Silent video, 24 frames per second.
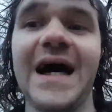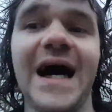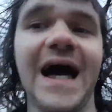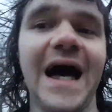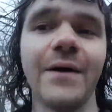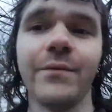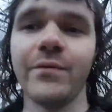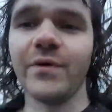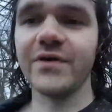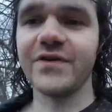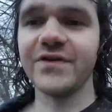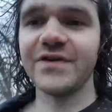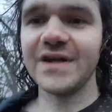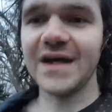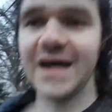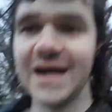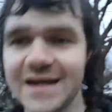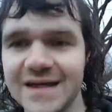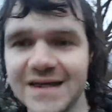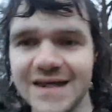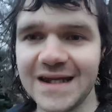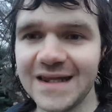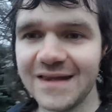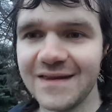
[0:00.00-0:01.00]
I
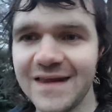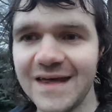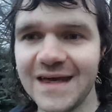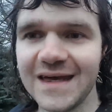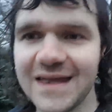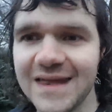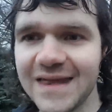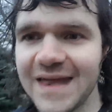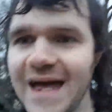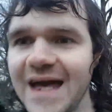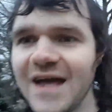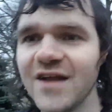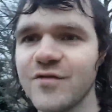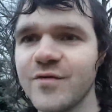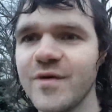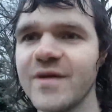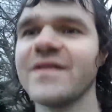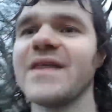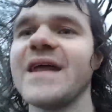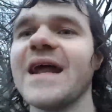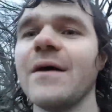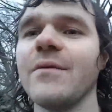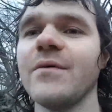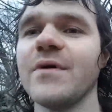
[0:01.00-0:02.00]
wasn't getting the
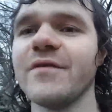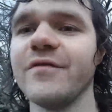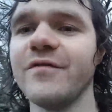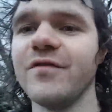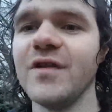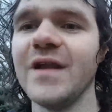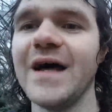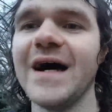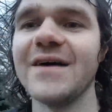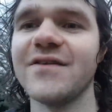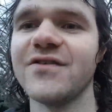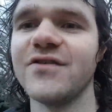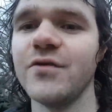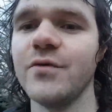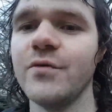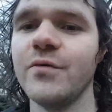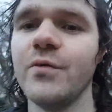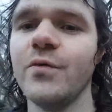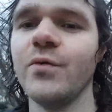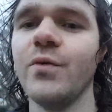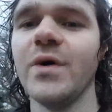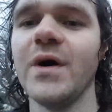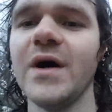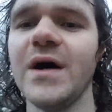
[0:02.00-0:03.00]
engagement that I would have liked
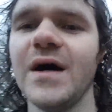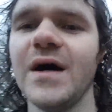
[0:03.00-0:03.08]
to